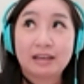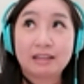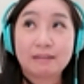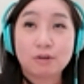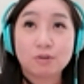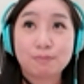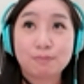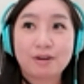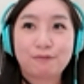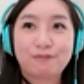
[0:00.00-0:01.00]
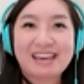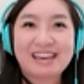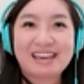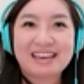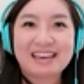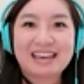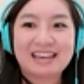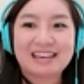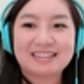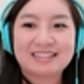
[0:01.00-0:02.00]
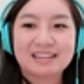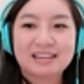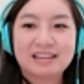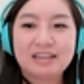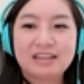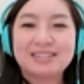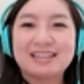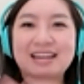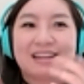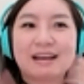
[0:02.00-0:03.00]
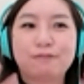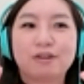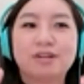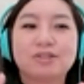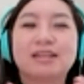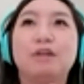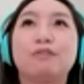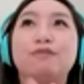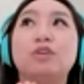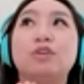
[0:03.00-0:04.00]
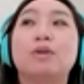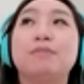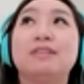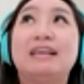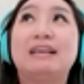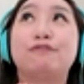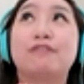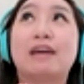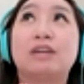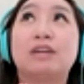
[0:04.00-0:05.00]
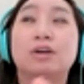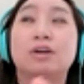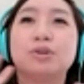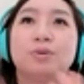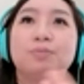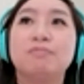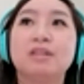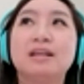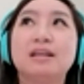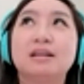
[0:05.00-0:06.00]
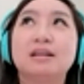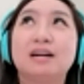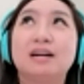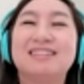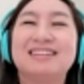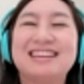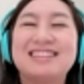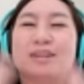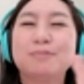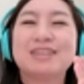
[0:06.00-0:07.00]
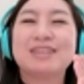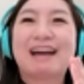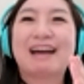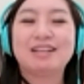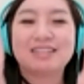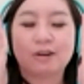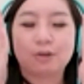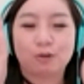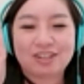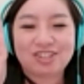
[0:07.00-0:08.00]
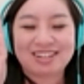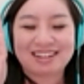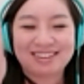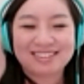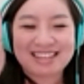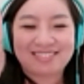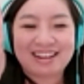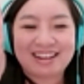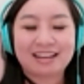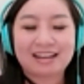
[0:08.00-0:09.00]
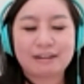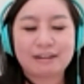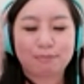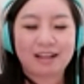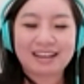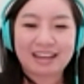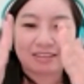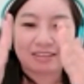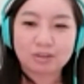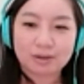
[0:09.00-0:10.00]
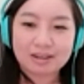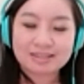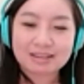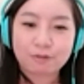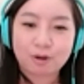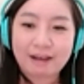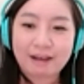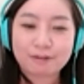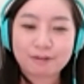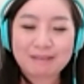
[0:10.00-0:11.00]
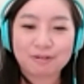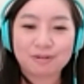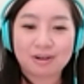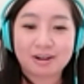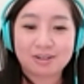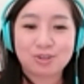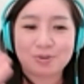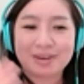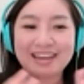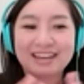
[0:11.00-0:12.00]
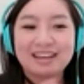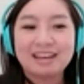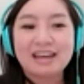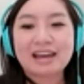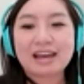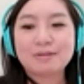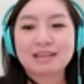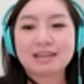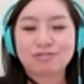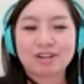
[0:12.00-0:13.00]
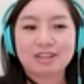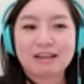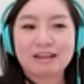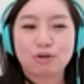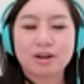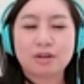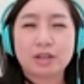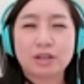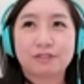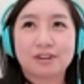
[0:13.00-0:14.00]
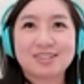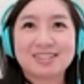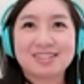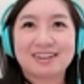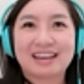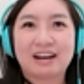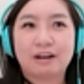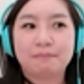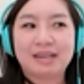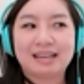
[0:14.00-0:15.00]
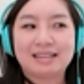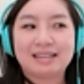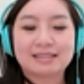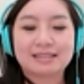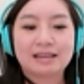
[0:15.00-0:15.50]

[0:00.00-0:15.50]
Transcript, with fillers: the most important thing is you know standing up for yourself and your belief and also it's almost like having tunnel vision, I'll say, right? Like kind of blocking out the mm. noise of what other people are doing. I would say is really important when you're first starting out because